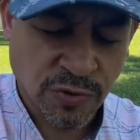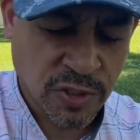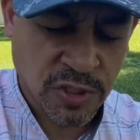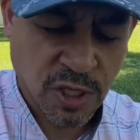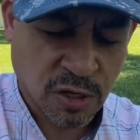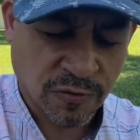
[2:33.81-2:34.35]

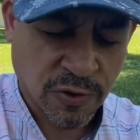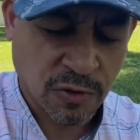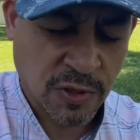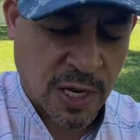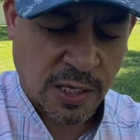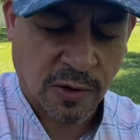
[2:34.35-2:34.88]
yourself and you
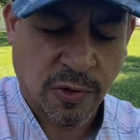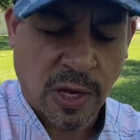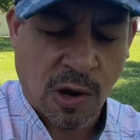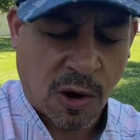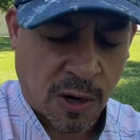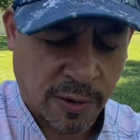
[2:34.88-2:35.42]
got a great
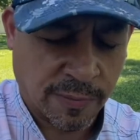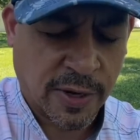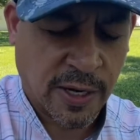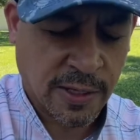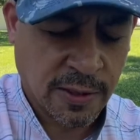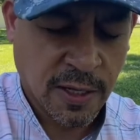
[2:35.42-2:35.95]
heart,
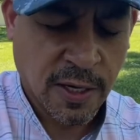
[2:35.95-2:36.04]
man.